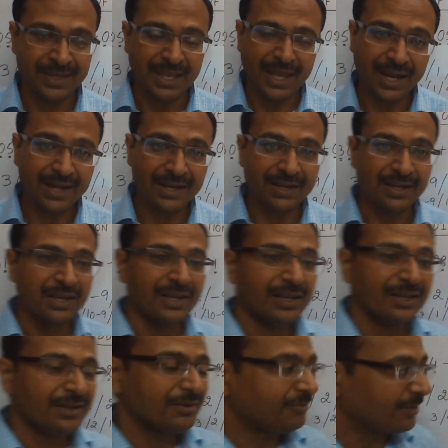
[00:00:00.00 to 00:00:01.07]
And
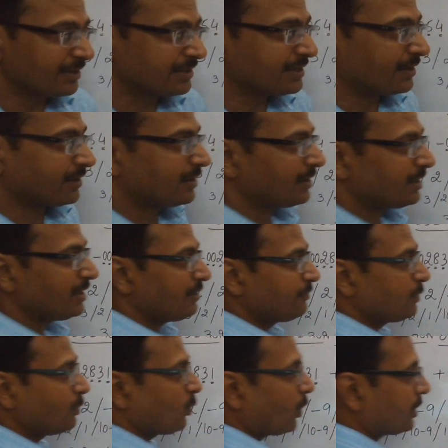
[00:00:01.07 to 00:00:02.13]
further, if
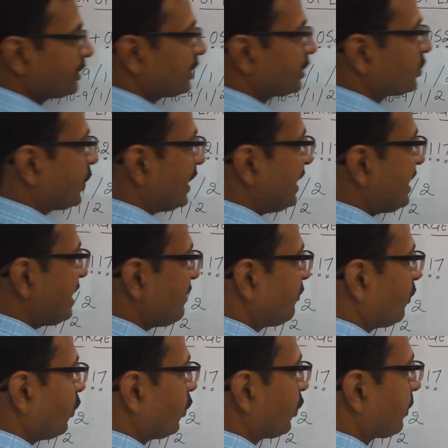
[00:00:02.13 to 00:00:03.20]
you want the
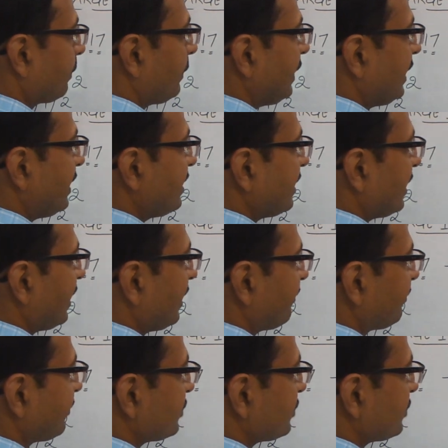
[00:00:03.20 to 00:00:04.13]
twenty-four P D F